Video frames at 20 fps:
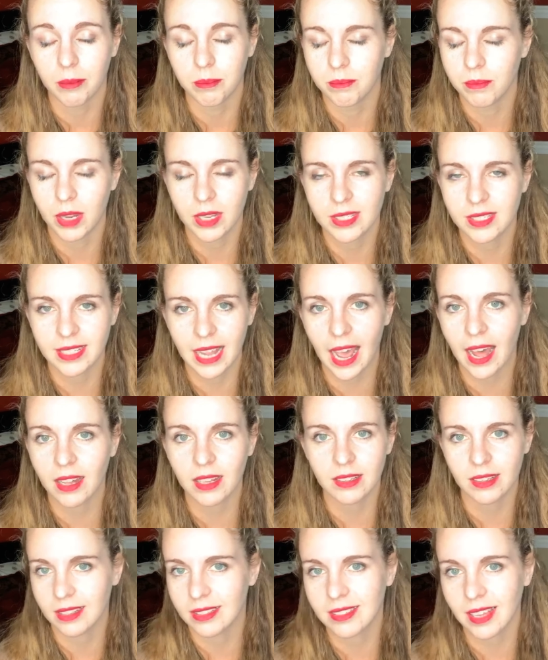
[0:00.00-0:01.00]
salad
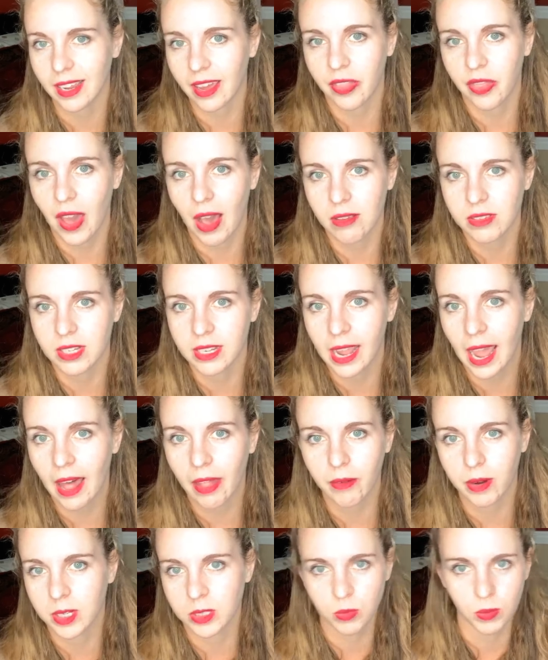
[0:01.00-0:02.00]
that's like 1,000
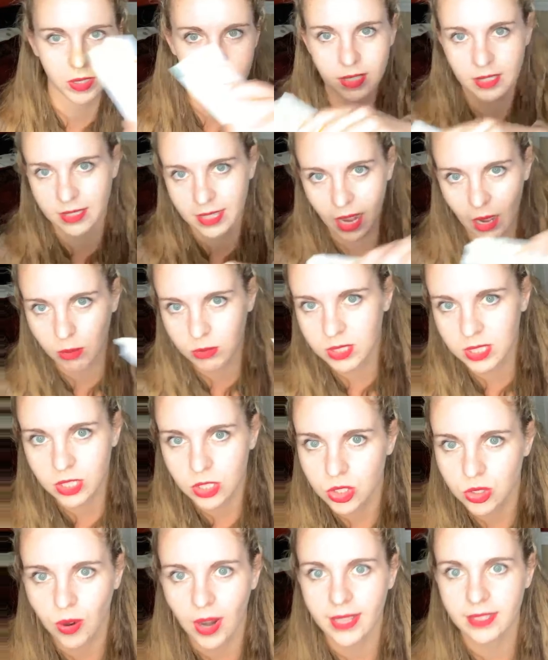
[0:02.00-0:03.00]
calories once you douse it in
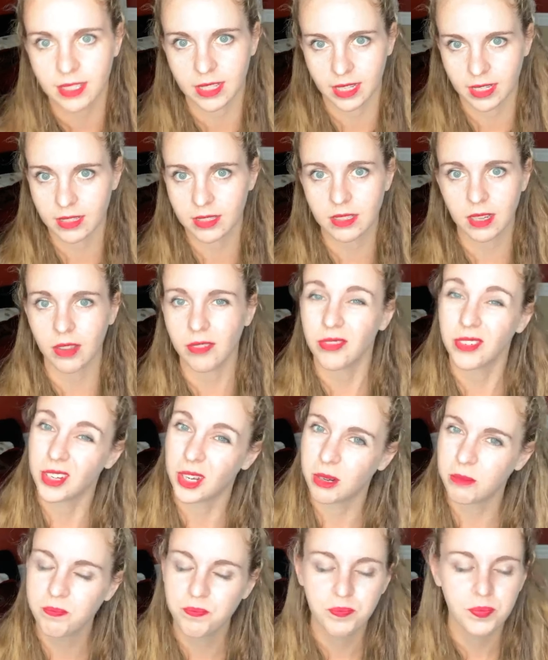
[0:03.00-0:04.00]
dressing and stuff,
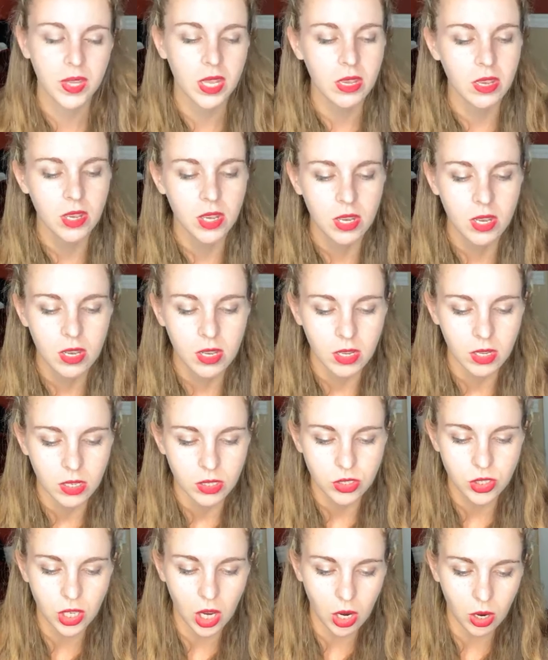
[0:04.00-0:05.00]

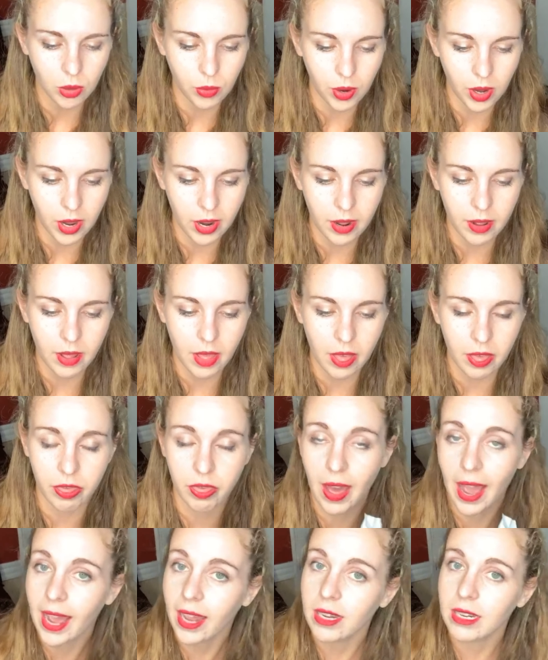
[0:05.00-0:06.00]
So
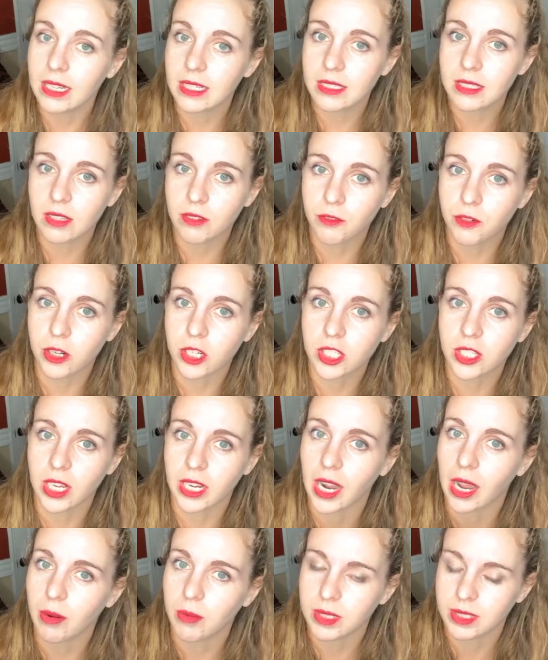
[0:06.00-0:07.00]
that is the first thing
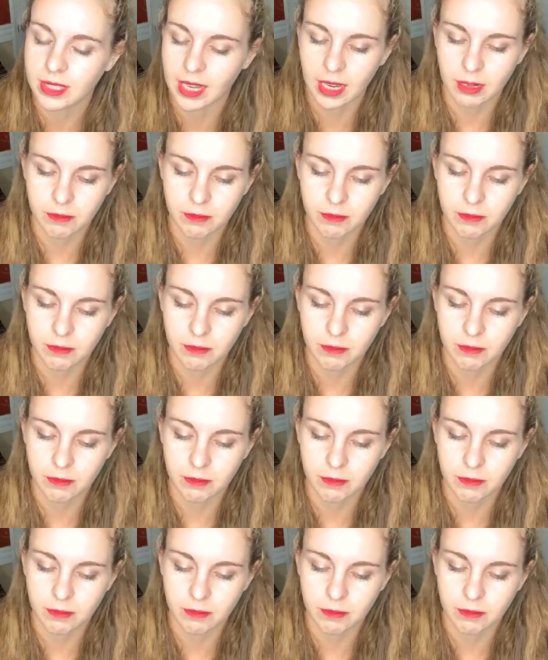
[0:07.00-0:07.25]
I would say.